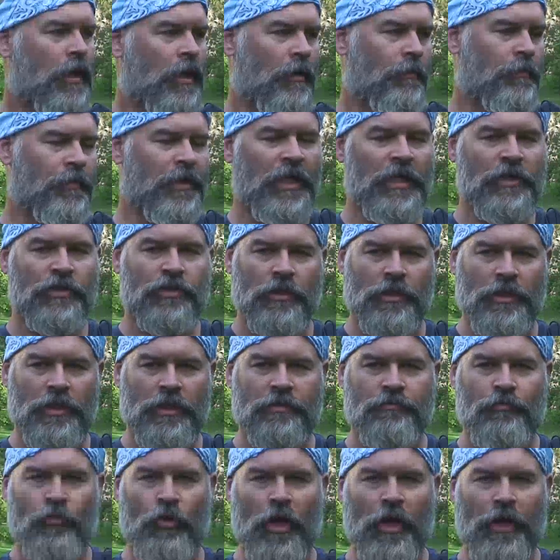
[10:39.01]
Each of these
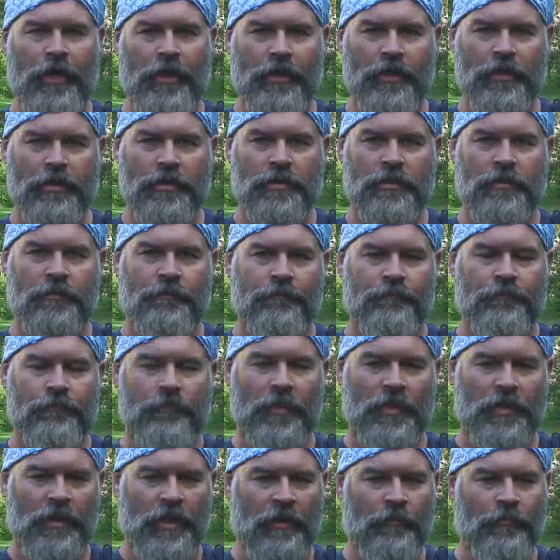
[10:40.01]
products
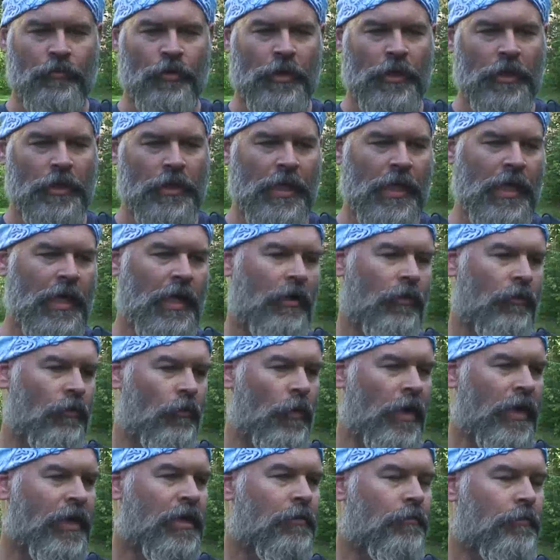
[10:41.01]
that I'm putting down
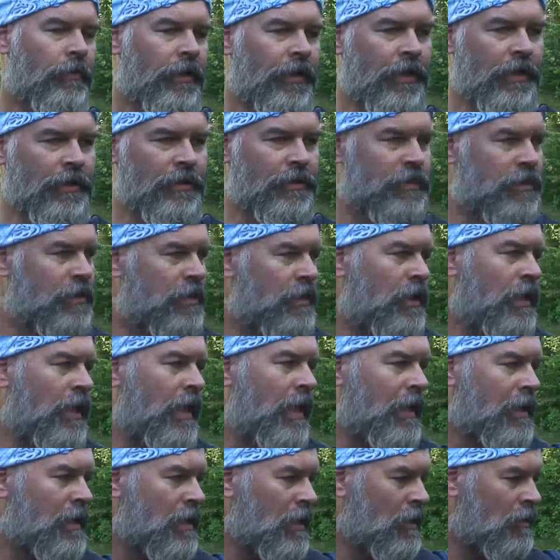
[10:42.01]
recommends
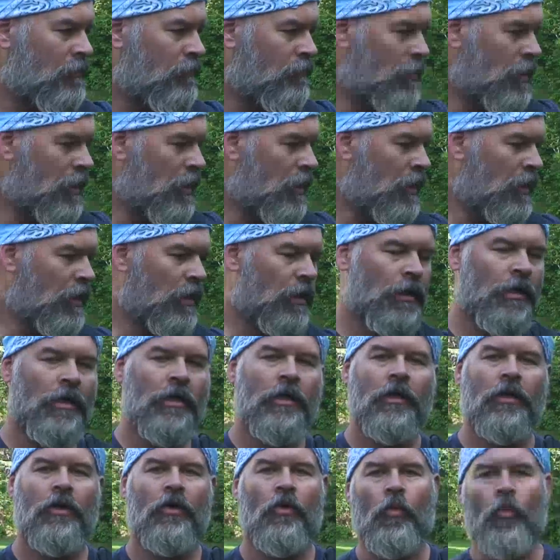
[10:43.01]
that it be
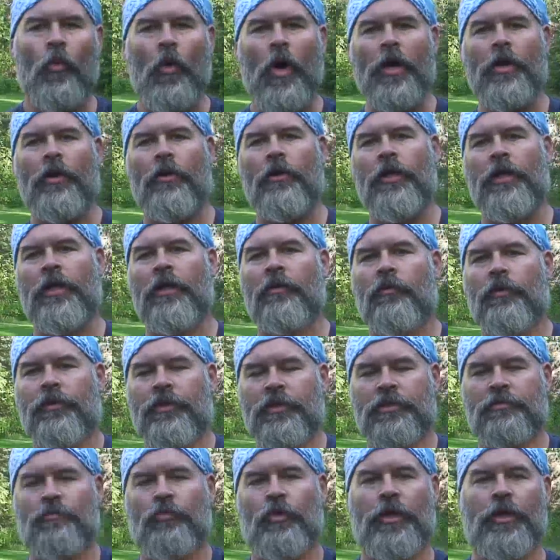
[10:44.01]
watered in with the
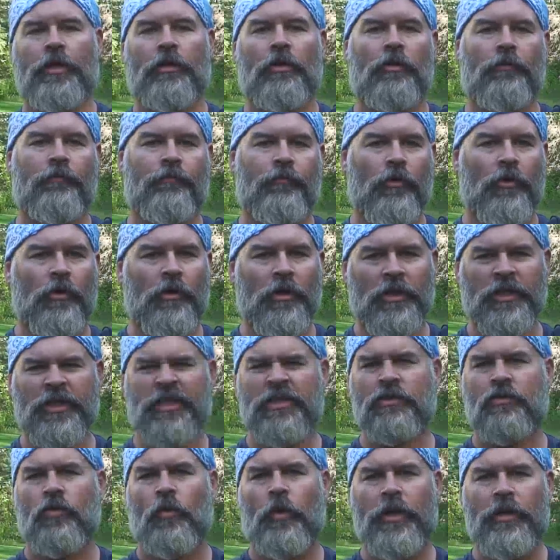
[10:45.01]
sprinkler for at
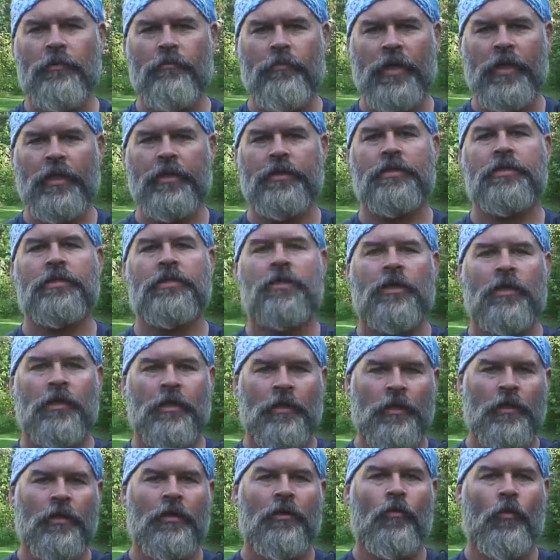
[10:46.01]
least 20 minutes
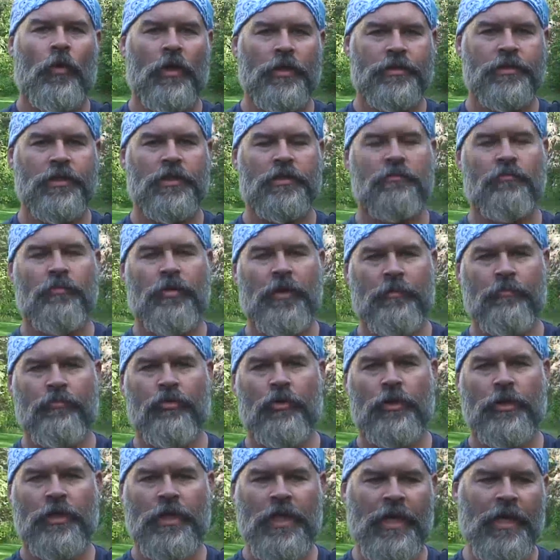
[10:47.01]
once it's been
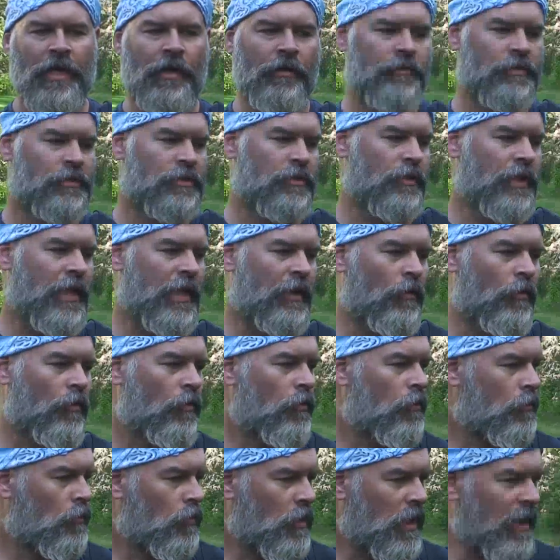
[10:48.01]
put down, so that'll
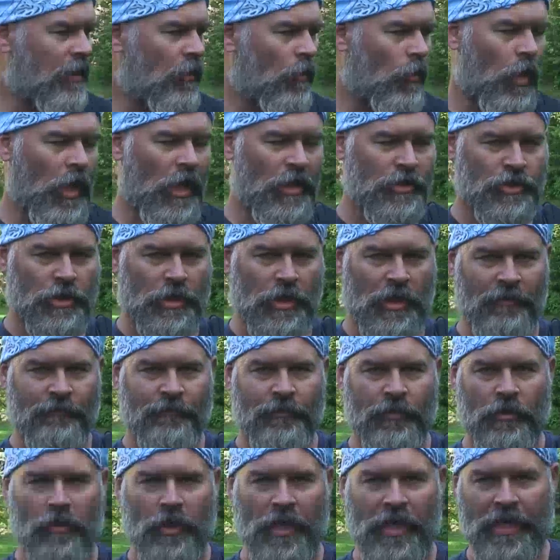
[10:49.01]
kind of wash it off the
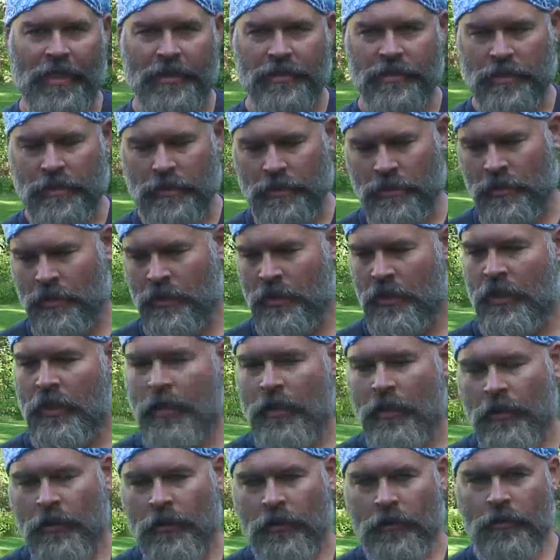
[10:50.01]
grass and
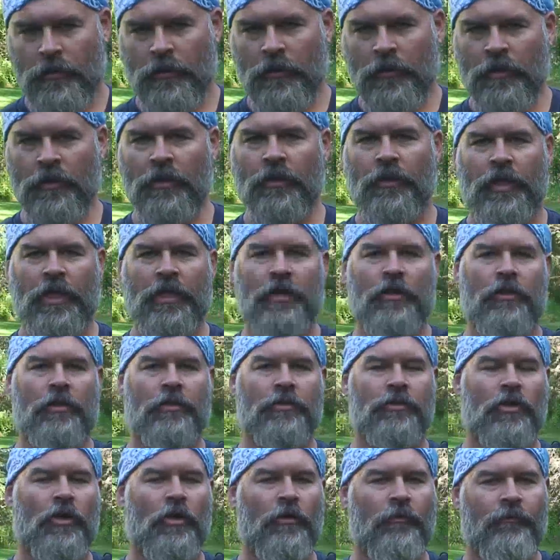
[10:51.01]
into the
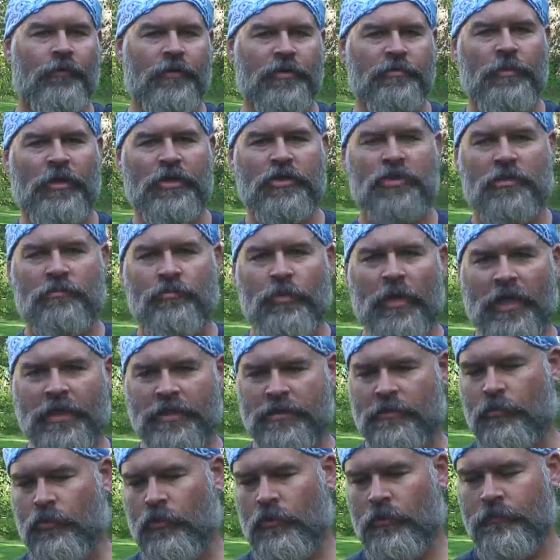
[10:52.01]
turf as much as
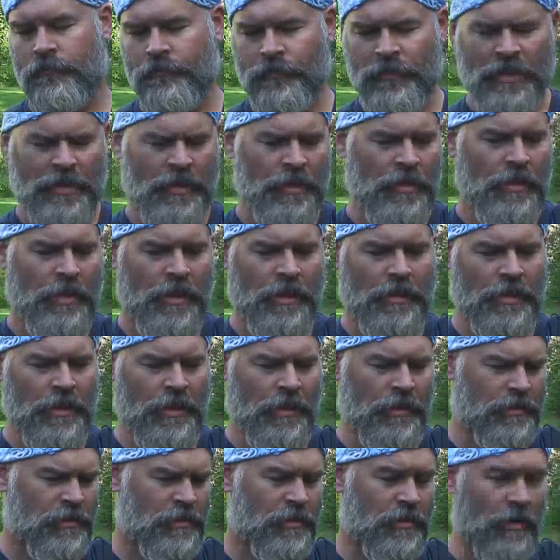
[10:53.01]
possible and get
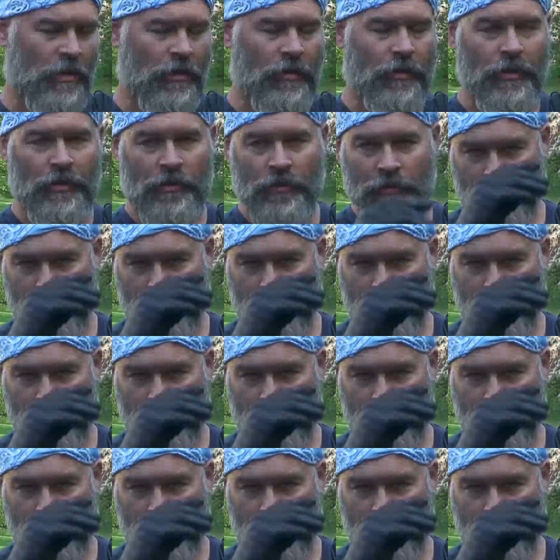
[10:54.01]
it started.